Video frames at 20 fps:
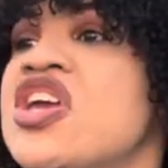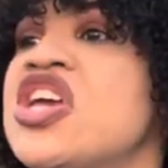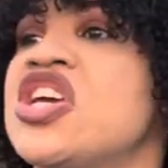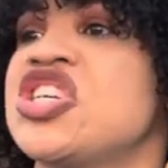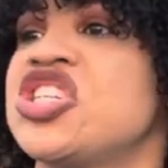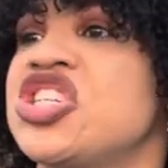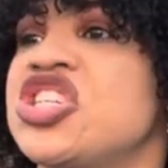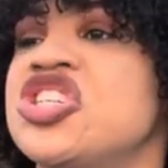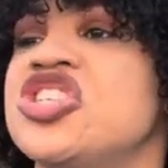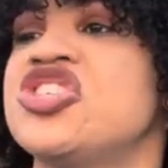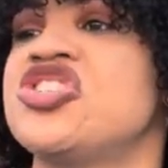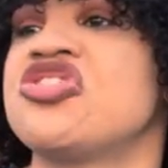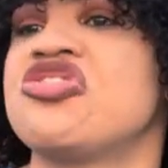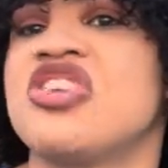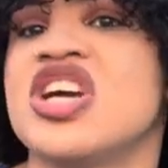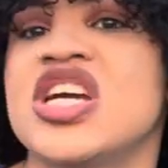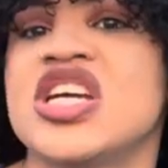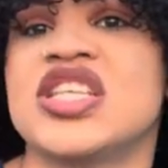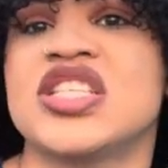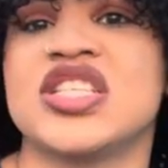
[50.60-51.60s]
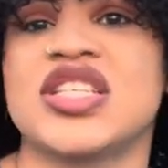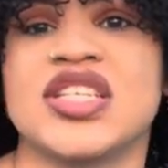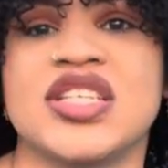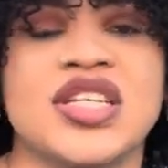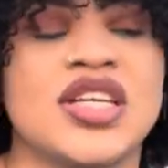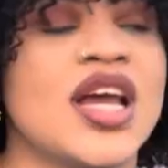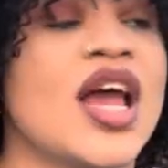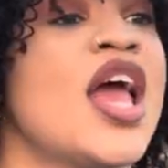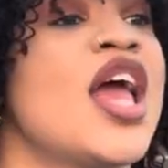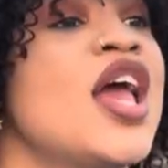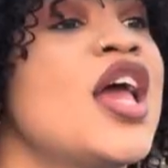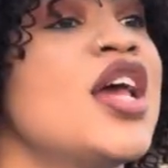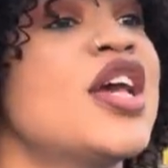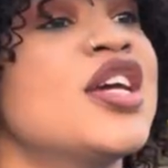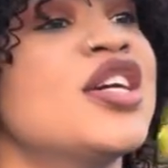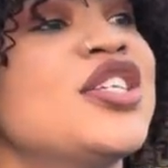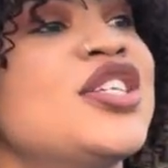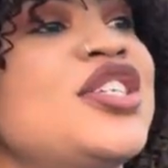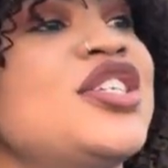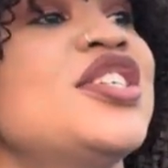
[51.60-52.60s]
she's crazy.
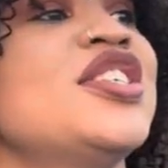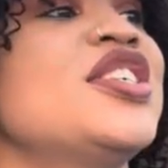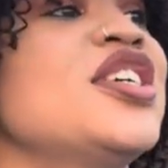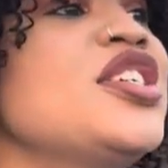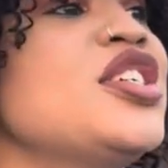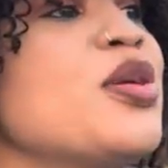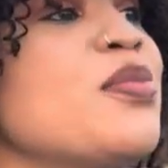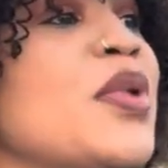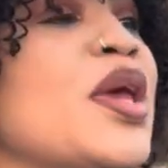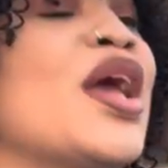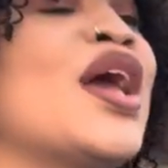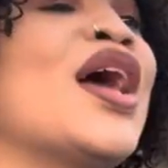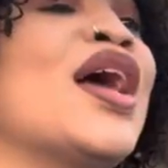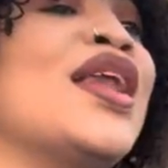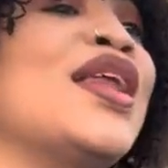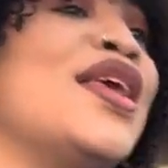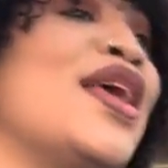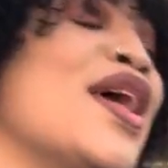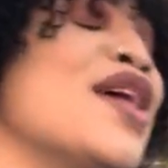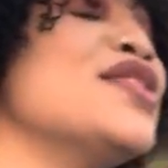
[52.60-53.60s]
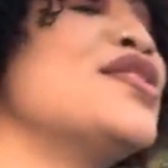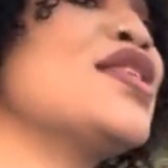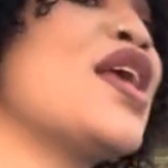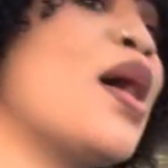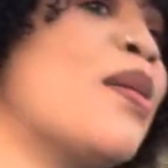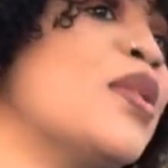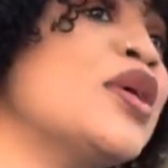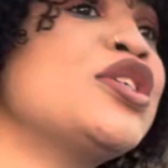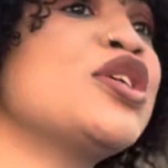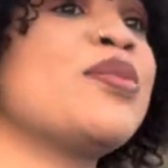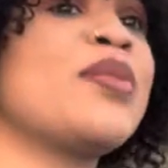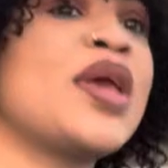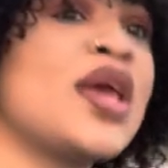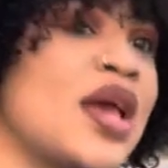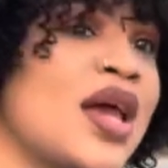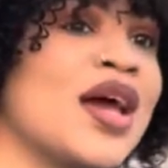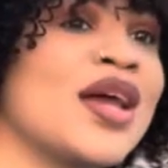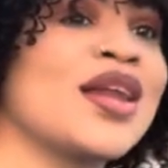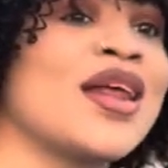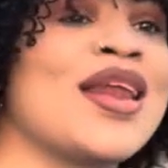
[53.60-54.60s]
She's a Jamaican. Yes, I'm a
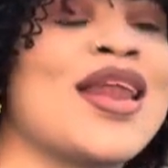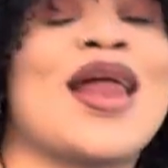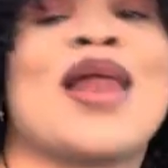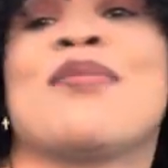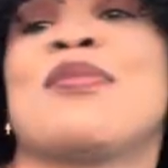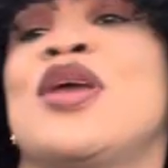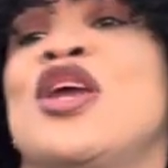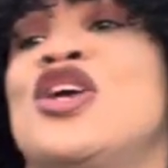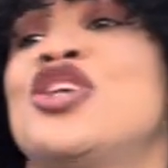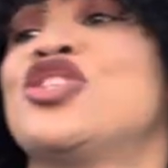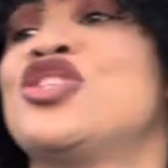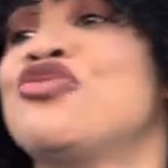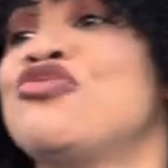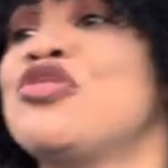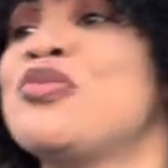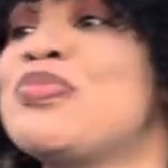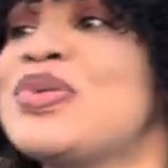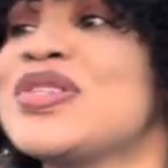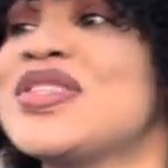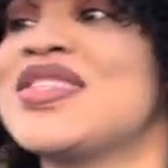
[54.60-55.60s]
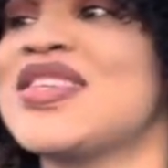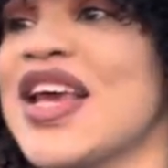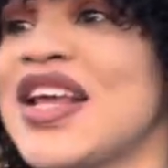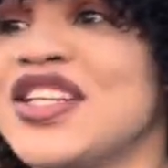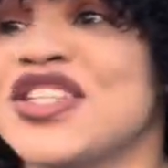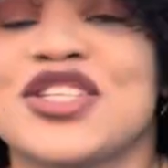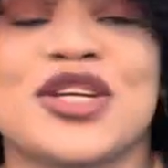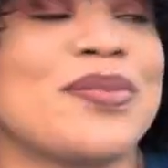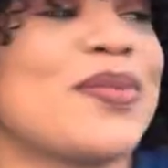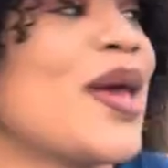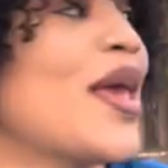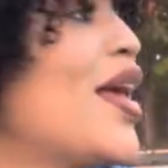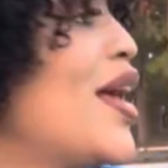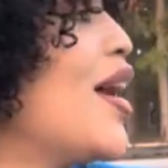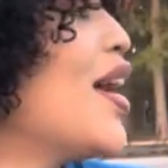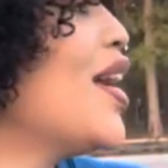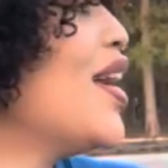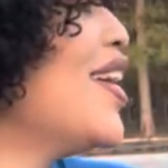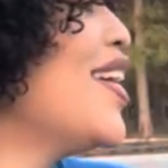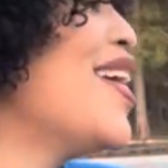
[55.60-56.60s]
Jamaican and I'm here to represent
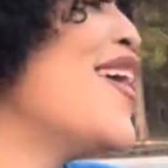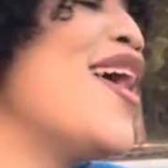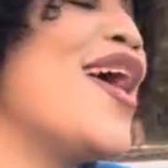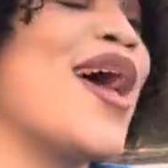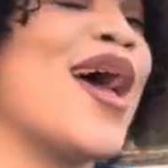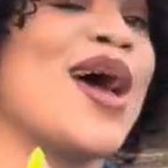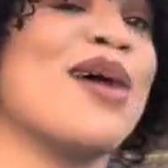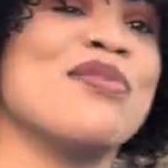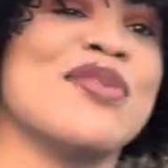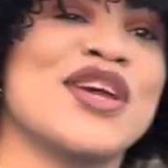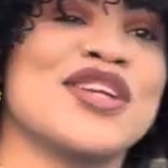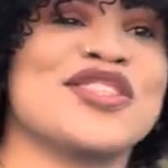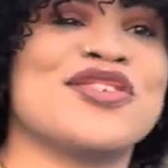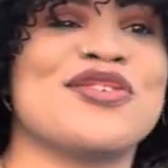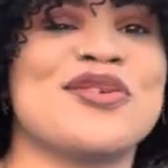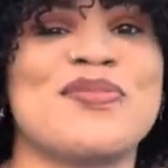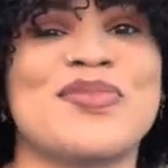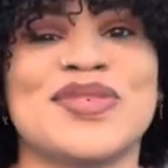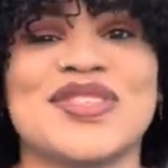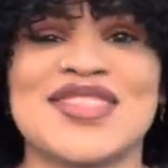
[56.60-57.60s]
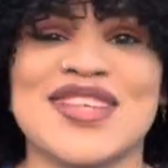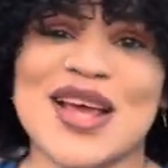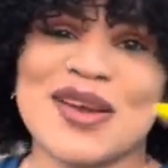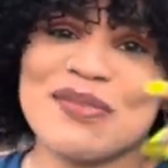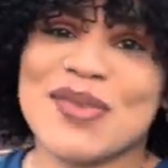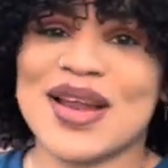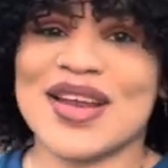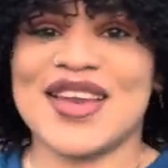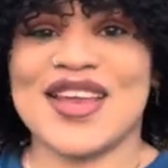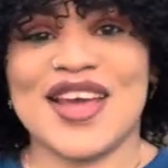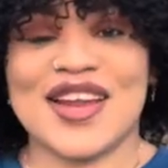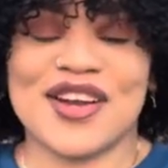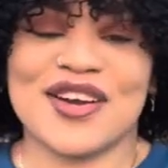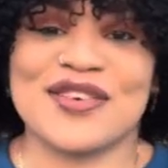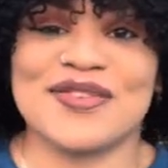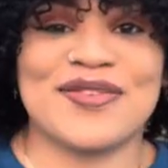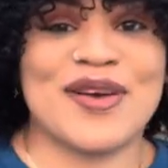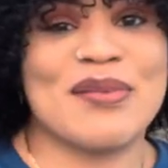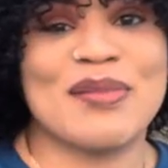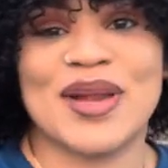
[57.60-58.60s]
Jamaica. I'm here to represent my DNR
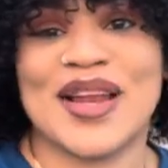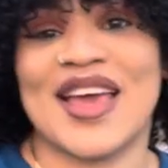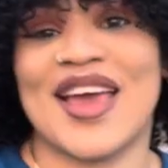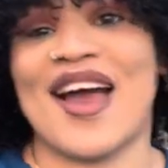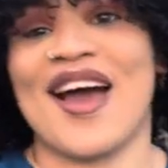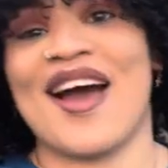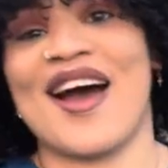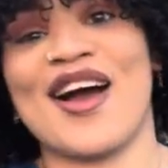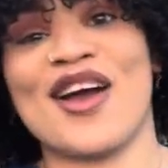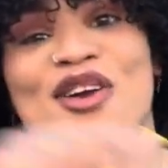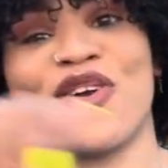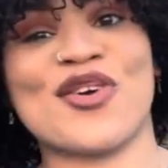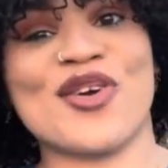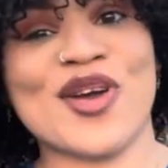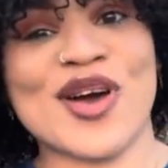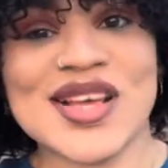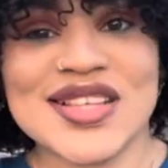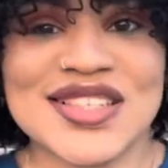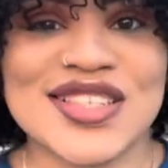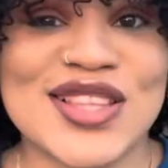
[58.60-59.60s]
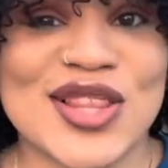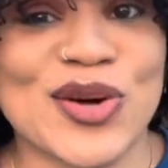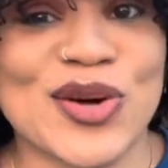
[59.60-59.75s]
family across the